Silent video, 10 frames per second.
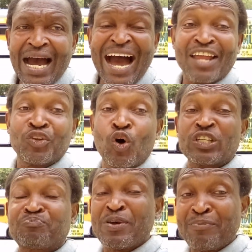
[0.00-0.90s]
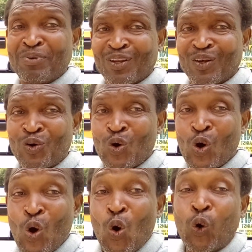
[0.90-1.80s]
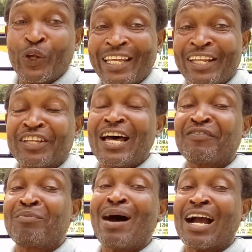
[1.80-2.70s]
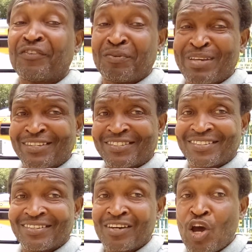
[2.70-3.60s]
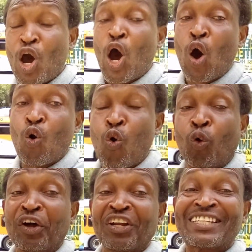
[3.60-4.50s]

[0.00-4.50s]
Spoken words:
And those people who did not have the mark of the beast, or who were not